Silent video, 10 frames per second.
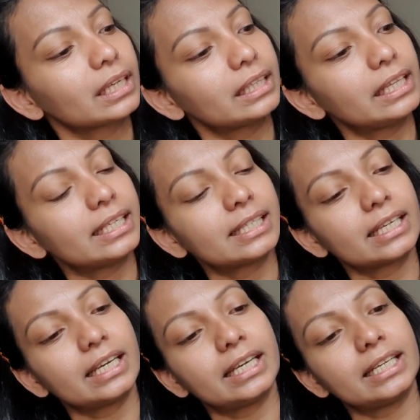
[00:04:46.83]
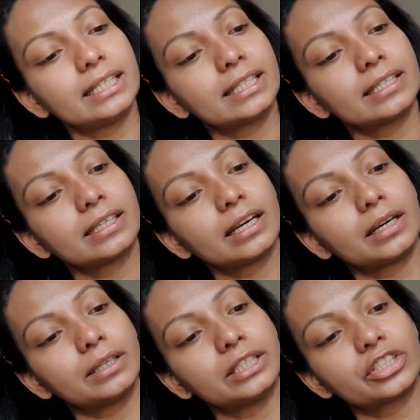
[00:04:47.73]
This is
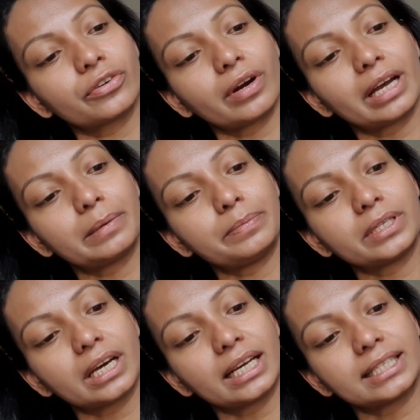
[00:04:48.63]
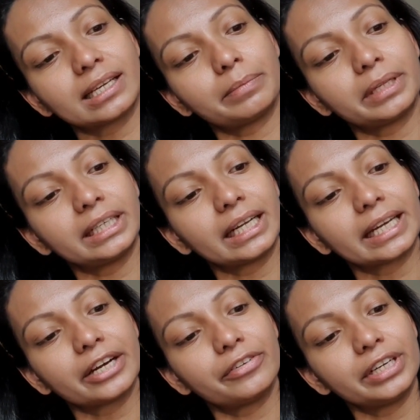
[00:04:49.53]
described as something that
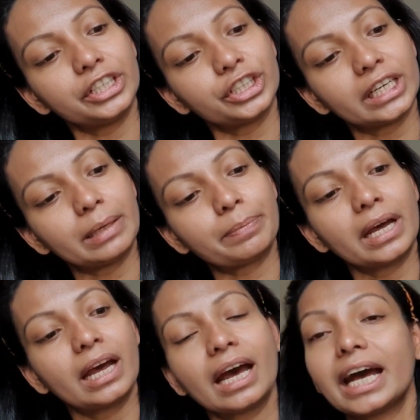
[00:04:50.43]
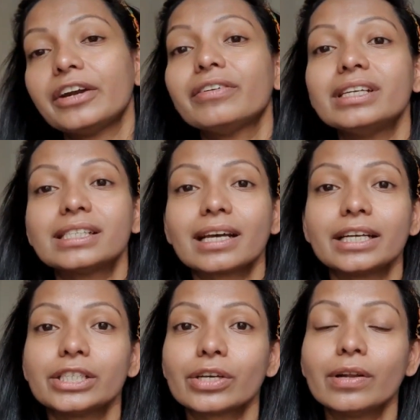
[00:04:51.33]
can reshape and
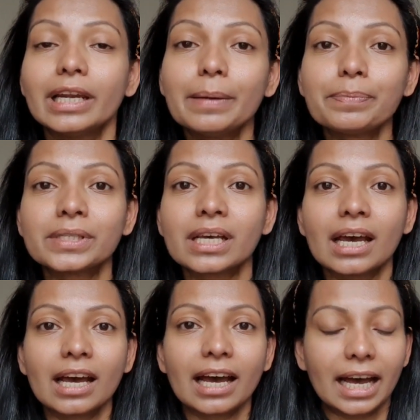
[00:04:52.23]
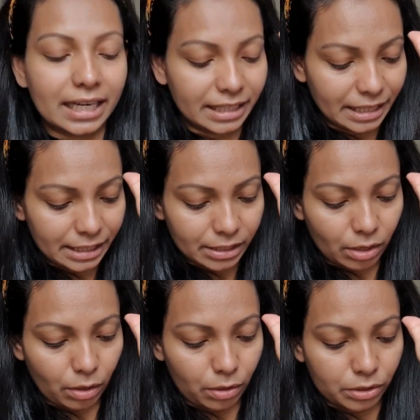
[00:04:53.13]
resize your lips, and this
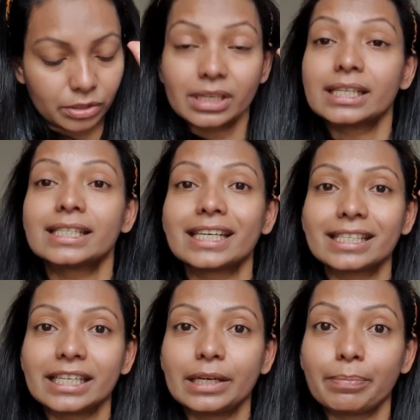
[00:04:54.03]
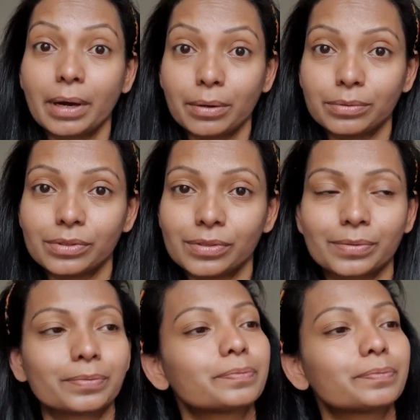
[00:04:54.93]
costs £16.